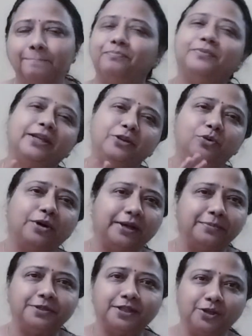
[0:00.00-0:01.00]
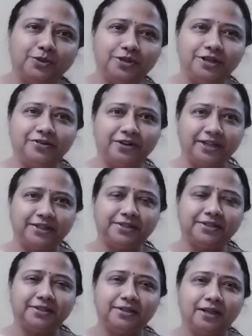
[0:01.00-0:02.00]
then you are absolutely right.
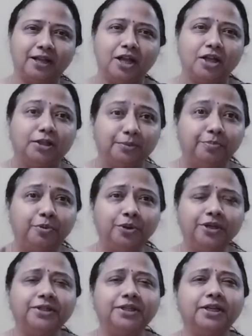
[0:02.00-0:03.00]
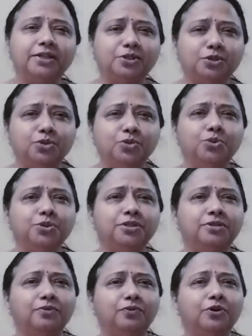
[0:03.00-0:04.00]
The poet has used
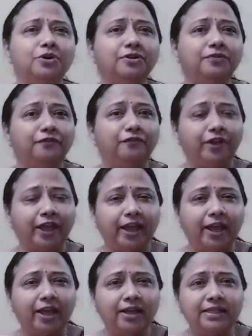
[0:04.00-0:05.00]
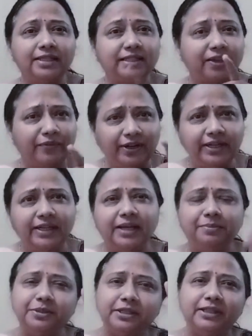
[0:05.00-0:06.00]
the word where 7
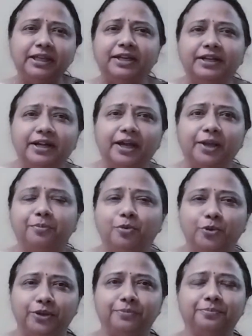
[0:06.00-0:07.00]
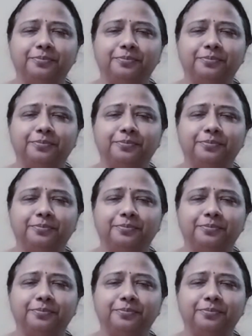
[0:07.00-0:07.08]
times in the entire poem.